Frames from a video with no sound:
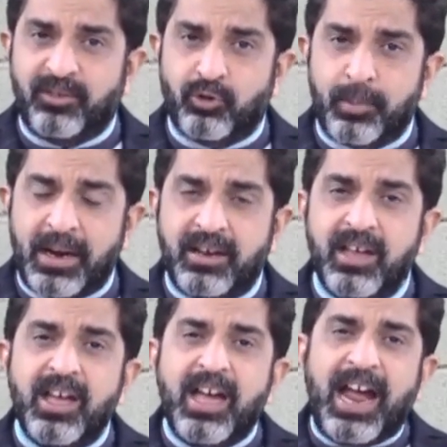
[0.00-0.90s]
instrument,
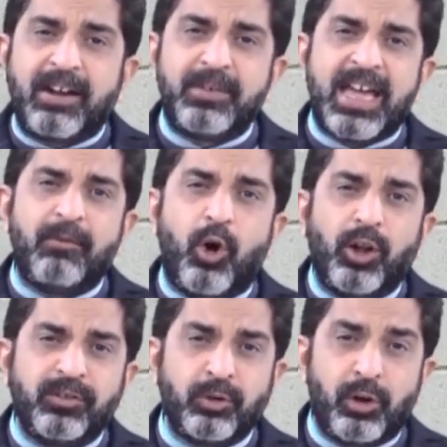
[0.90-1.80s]
and we have
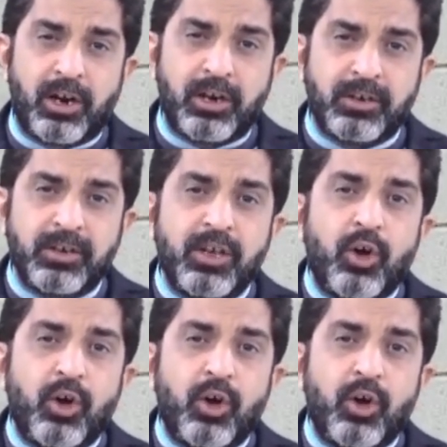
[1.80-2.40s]
also learned